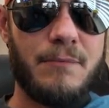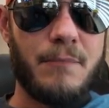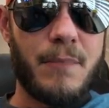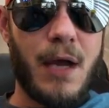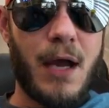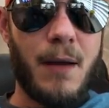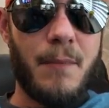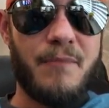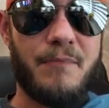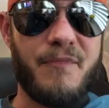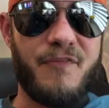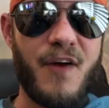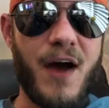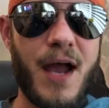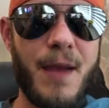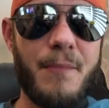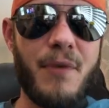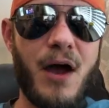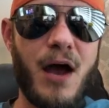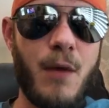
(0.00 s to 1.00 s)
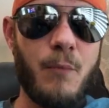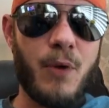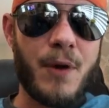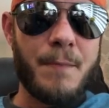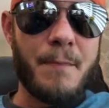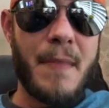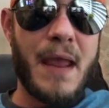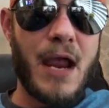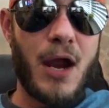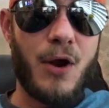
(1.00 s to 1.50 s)
Feinbaum would
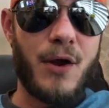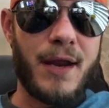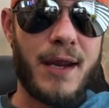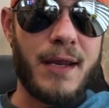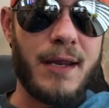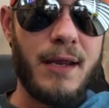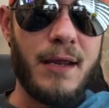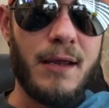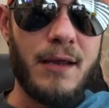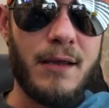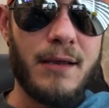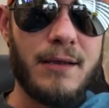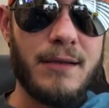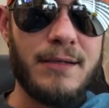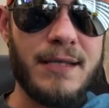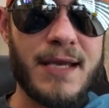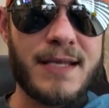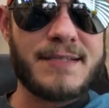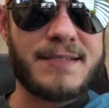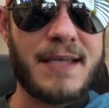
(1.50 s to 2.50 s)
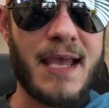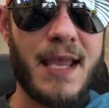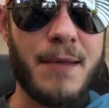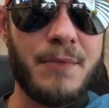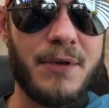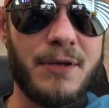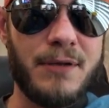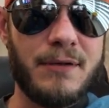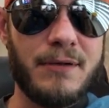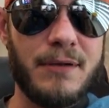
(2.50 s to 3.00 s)
marry Nick
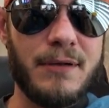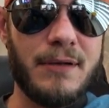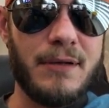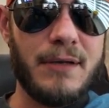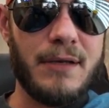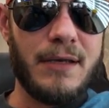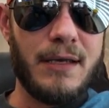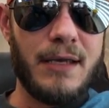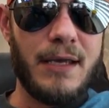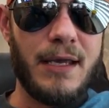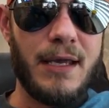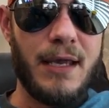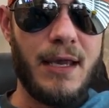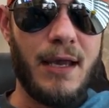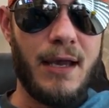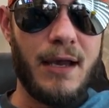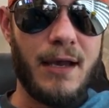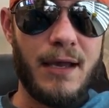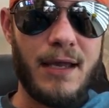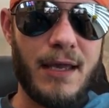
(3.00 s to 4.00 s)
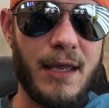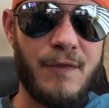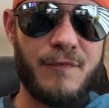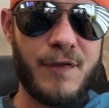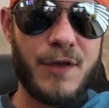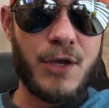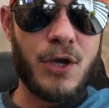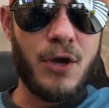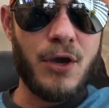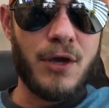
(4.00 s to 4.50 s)
Saban if
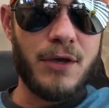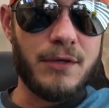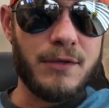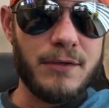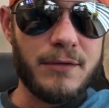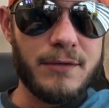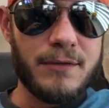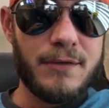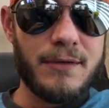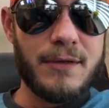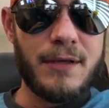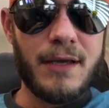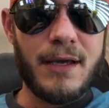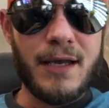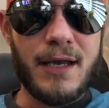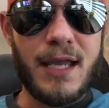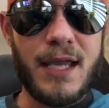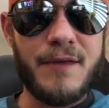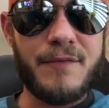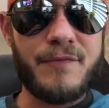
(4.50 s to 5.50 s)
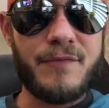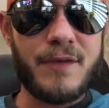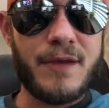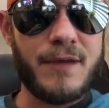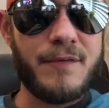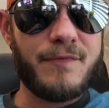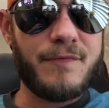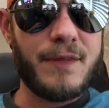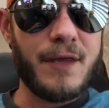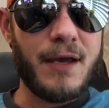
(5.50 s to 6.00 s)
he could,
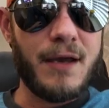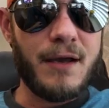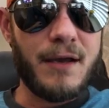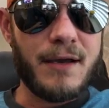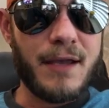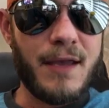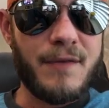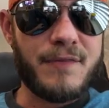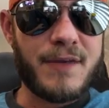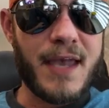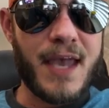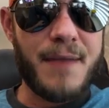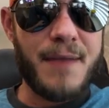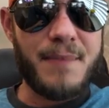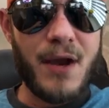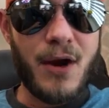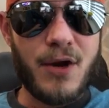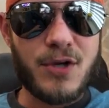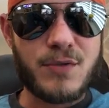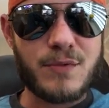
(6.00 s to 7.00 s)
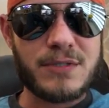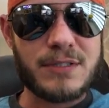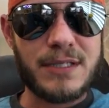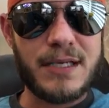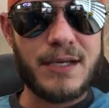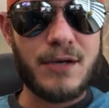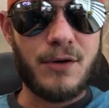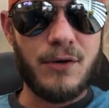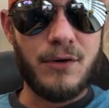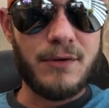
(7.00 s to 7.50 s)
if gay marriage was
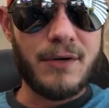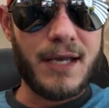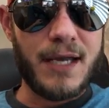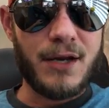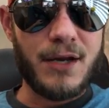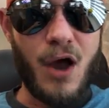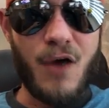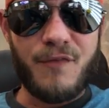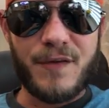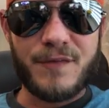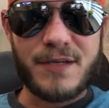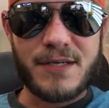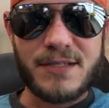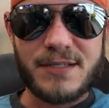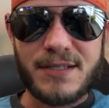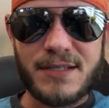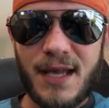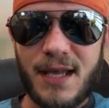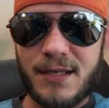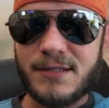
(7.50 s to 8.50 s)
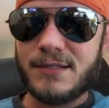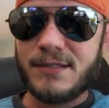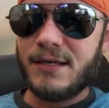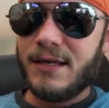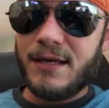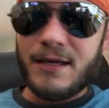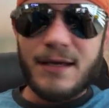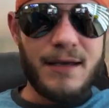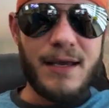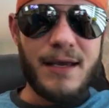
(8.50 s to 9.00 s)
legal in all 50 states.
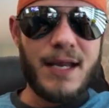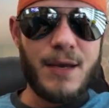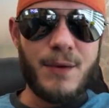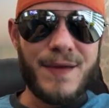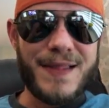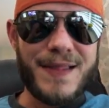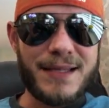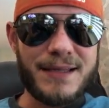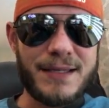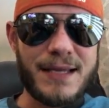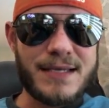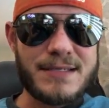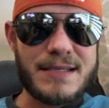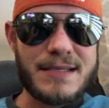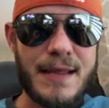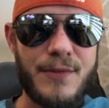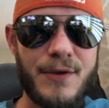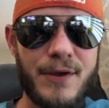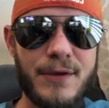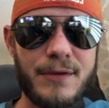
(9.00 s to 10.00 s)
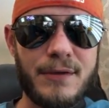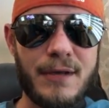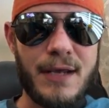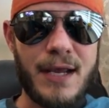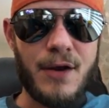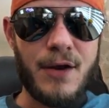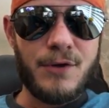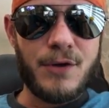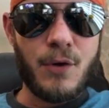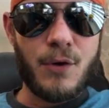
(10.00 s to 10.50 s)
Anyway, that's neither
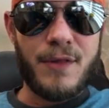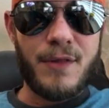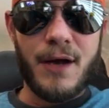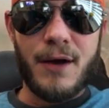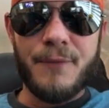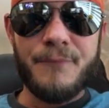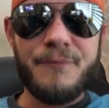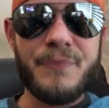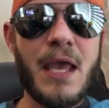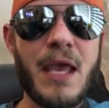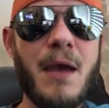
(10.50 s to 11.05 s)
here nor there.